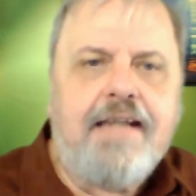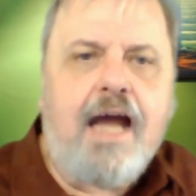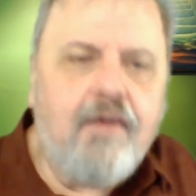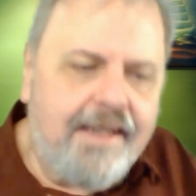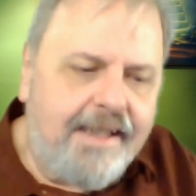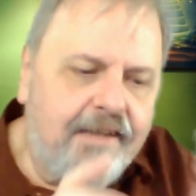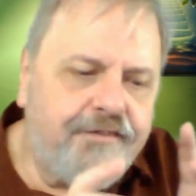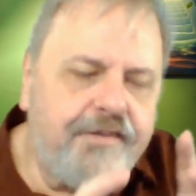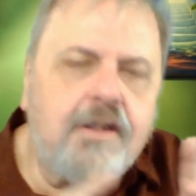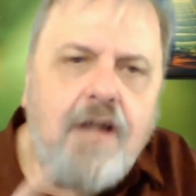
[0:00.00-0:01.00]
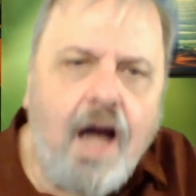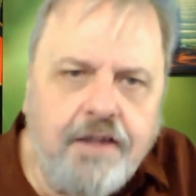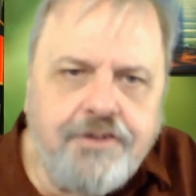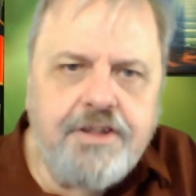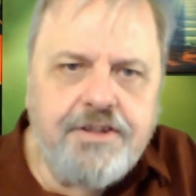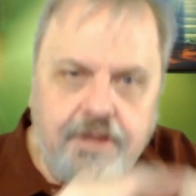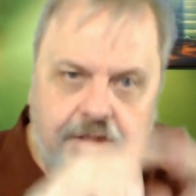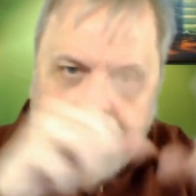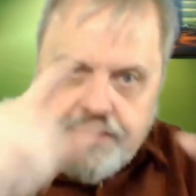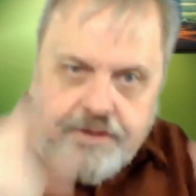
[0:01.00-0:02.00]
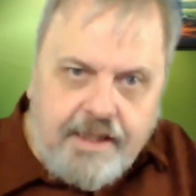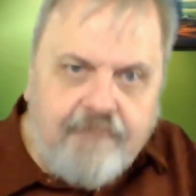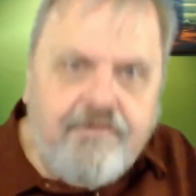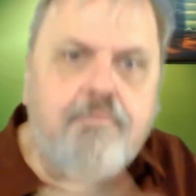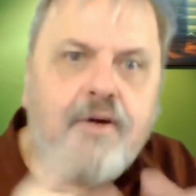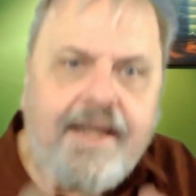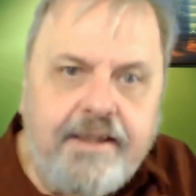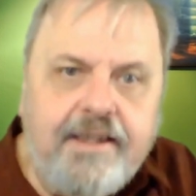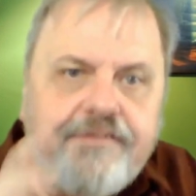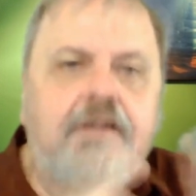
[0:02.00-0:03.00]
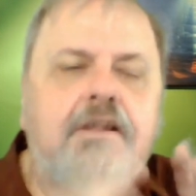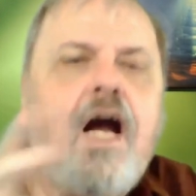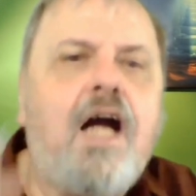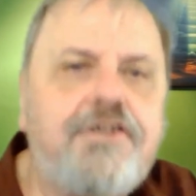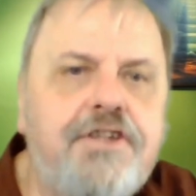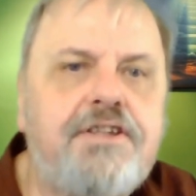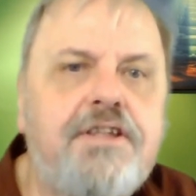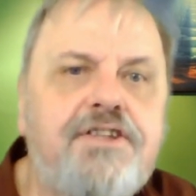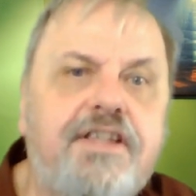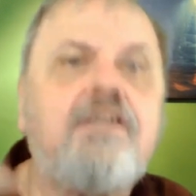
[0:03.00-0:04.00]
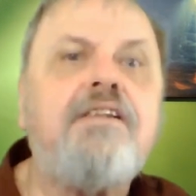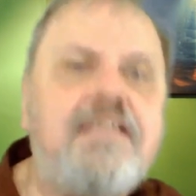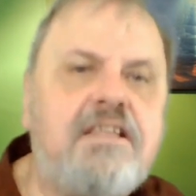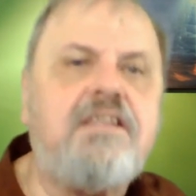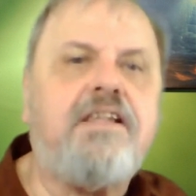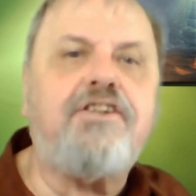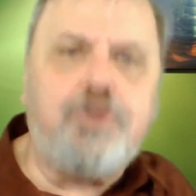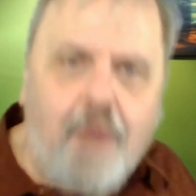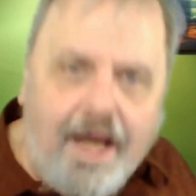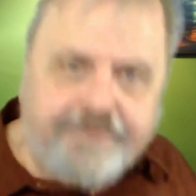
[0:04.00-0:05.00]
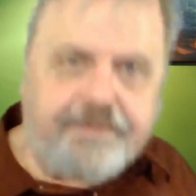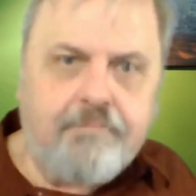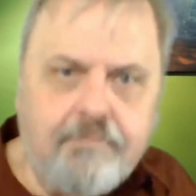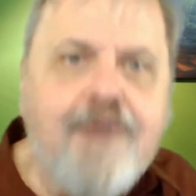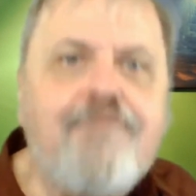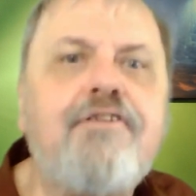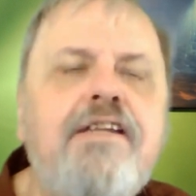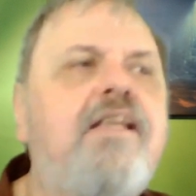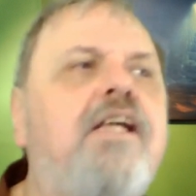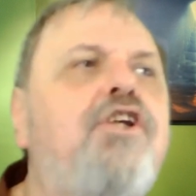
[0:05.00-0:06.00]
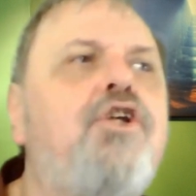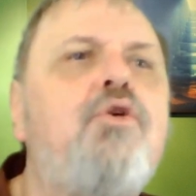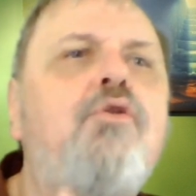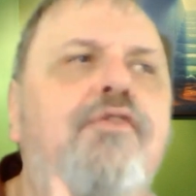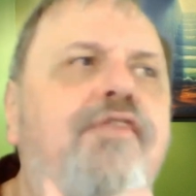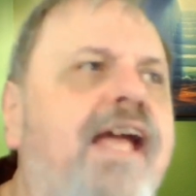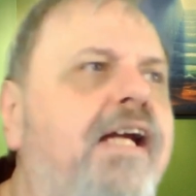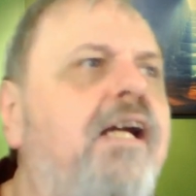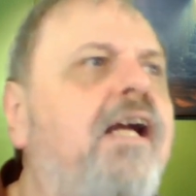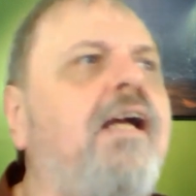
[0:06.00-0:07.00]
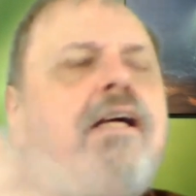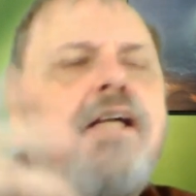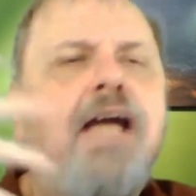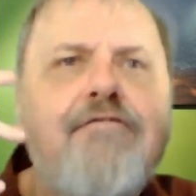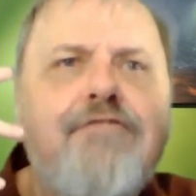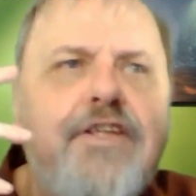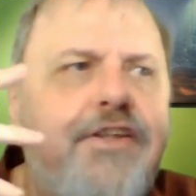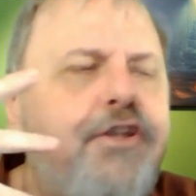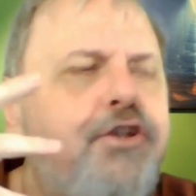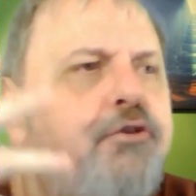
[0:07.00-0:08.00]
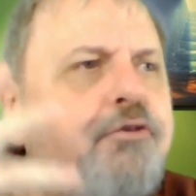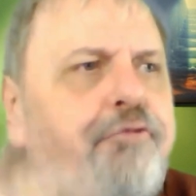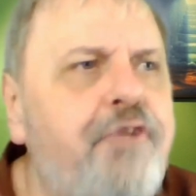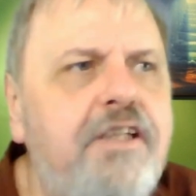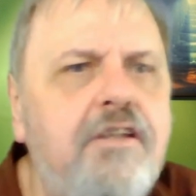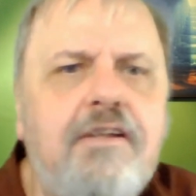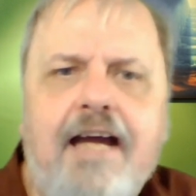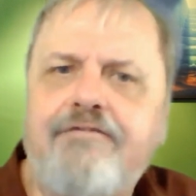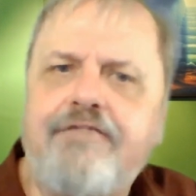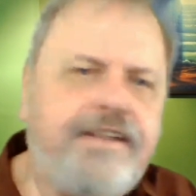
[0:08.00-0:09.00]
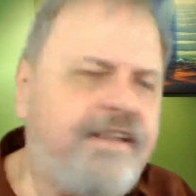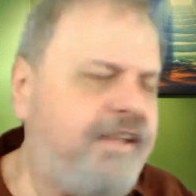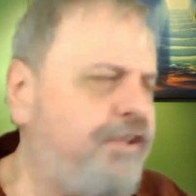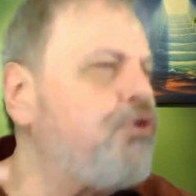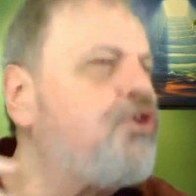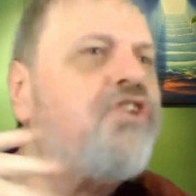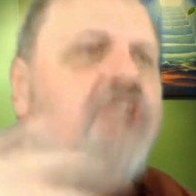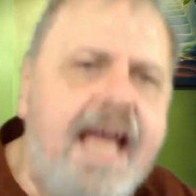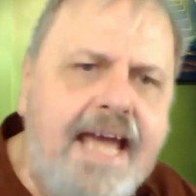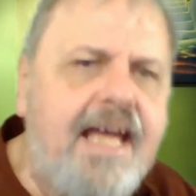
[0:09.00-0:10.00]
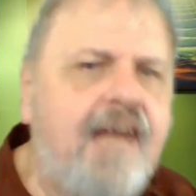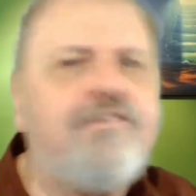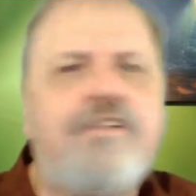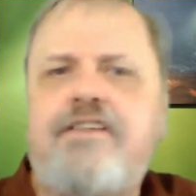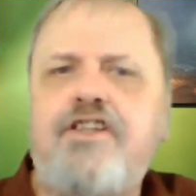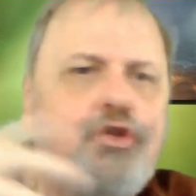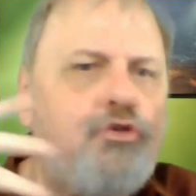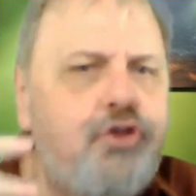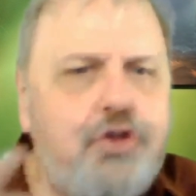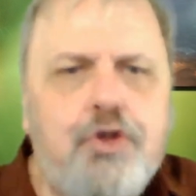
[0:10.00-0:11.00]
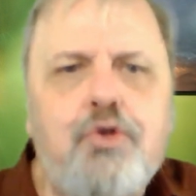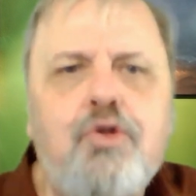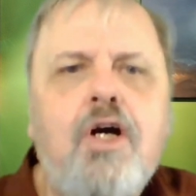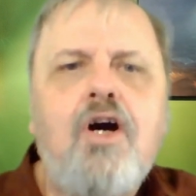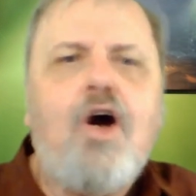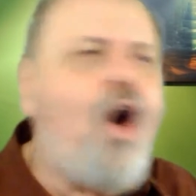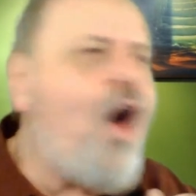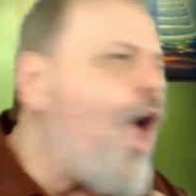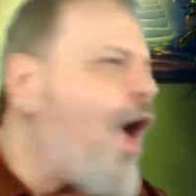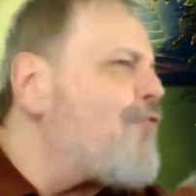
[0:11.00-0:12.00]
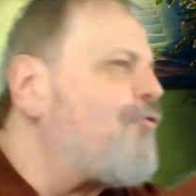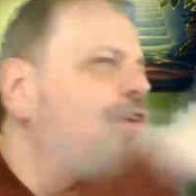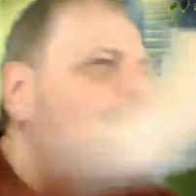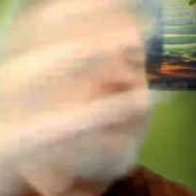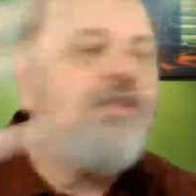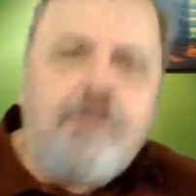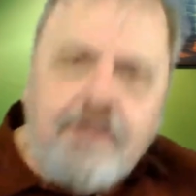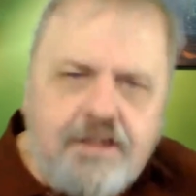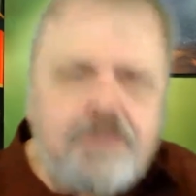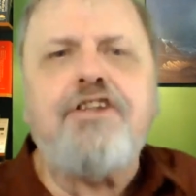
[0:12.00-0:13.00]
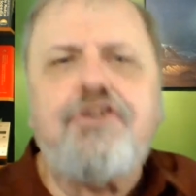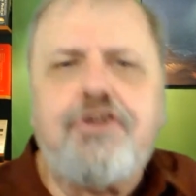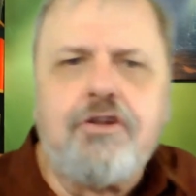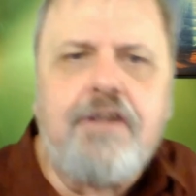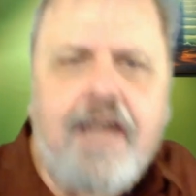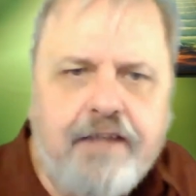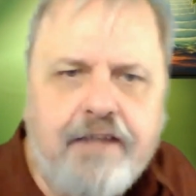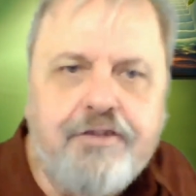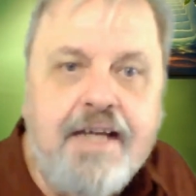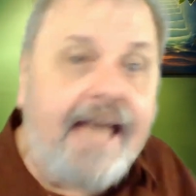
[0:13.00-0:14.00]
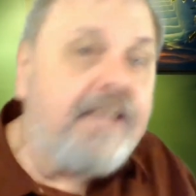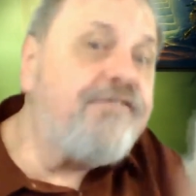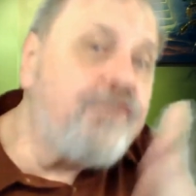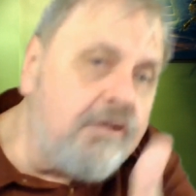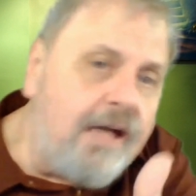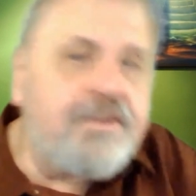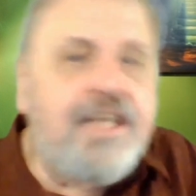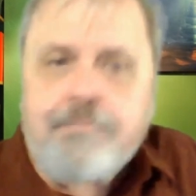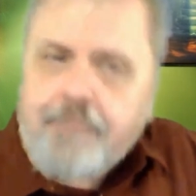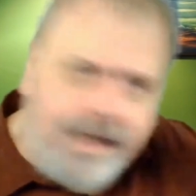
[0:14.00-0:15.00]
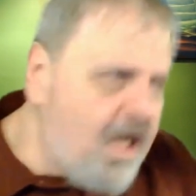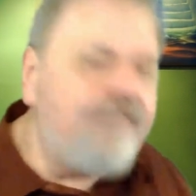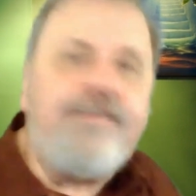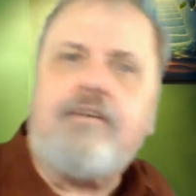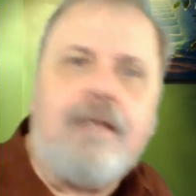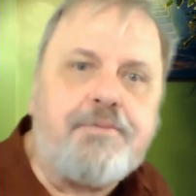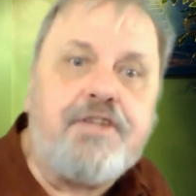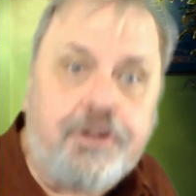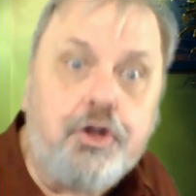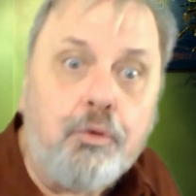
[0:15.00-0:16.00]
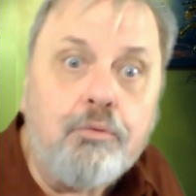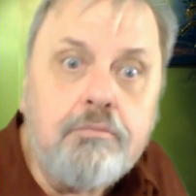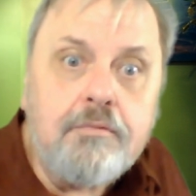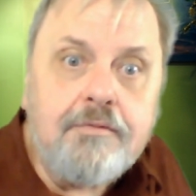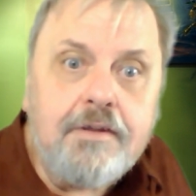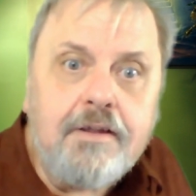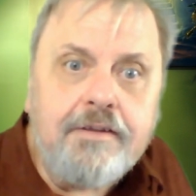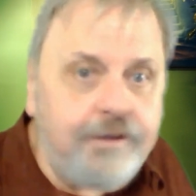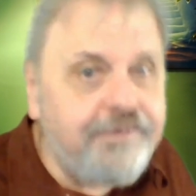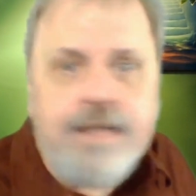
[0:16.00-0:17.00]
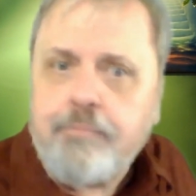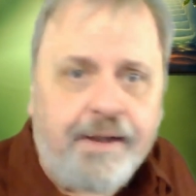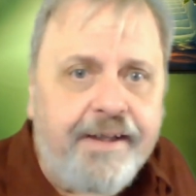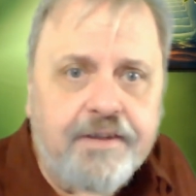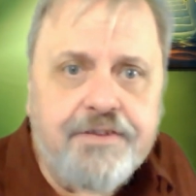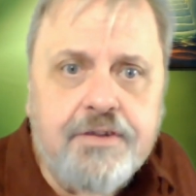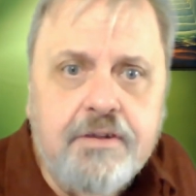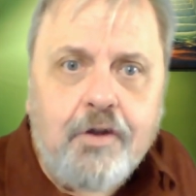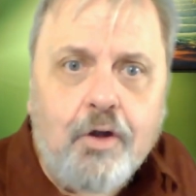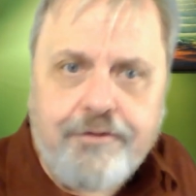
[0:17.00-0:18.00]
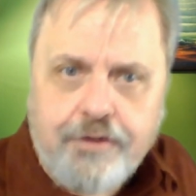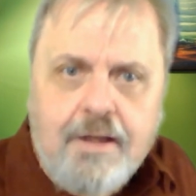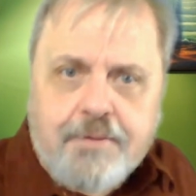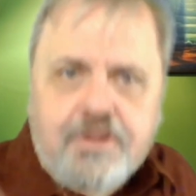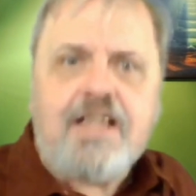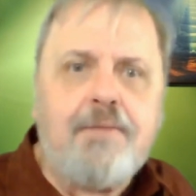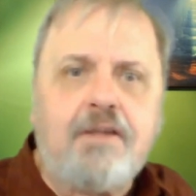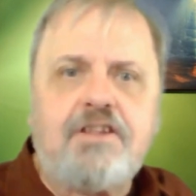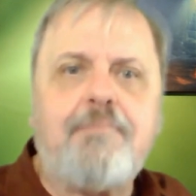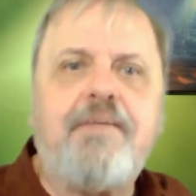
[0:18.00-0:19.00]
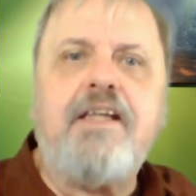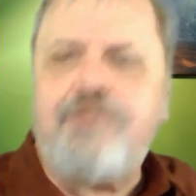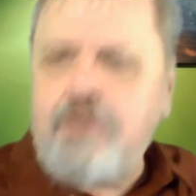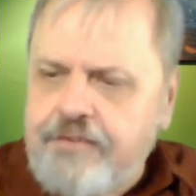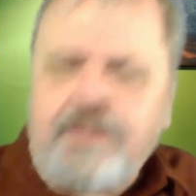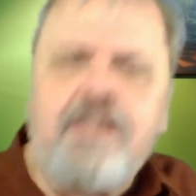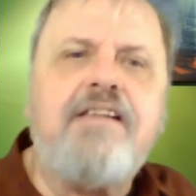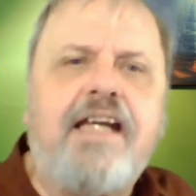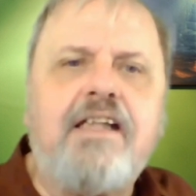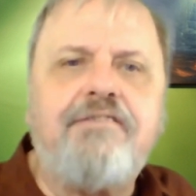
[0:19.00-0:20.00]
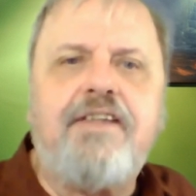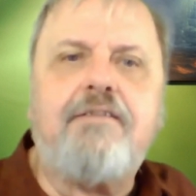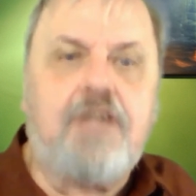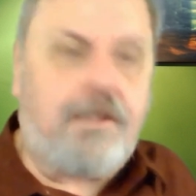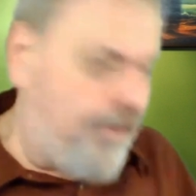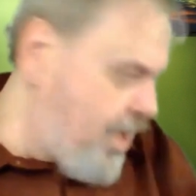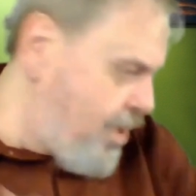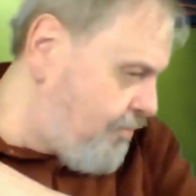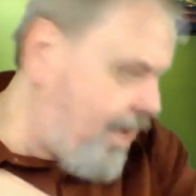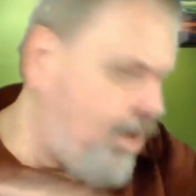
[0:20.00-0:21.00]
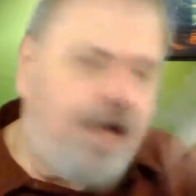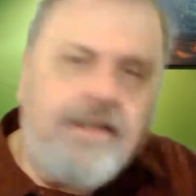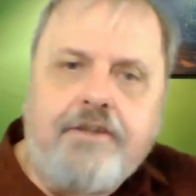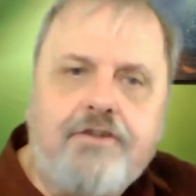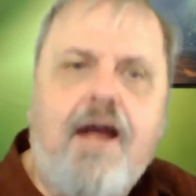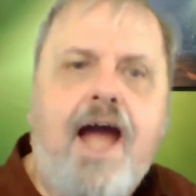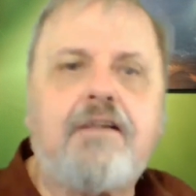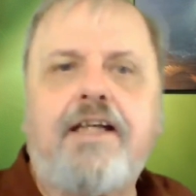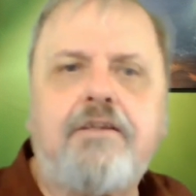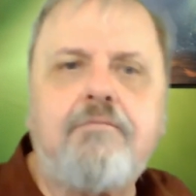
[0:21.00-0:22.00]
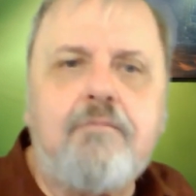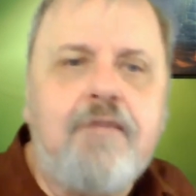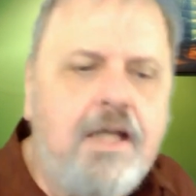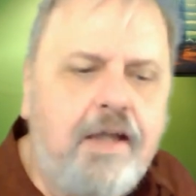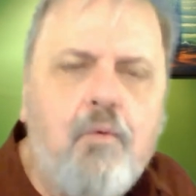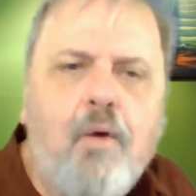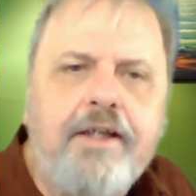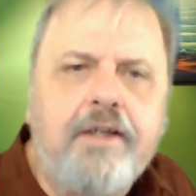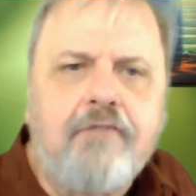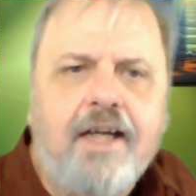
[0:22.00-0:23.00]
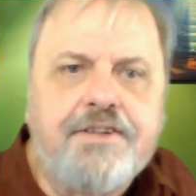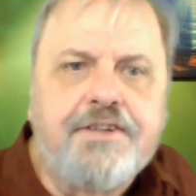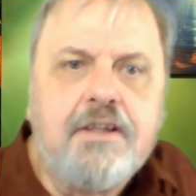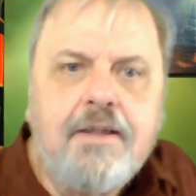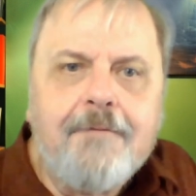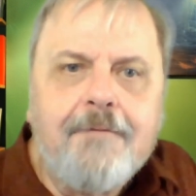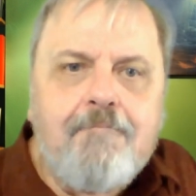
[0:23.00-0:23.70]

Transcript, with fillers: Now, if their consciousness, they have a brain, if their consciousness, they're listening to what? Everything you think, everything you feel, everything you say, everything you do, everything. They're listening to your life. And if you're upset by God, they're upset too. They're team players. You know, if you're upset about something, if you're thinking negatively about something, they're right on that track like a like white on rice.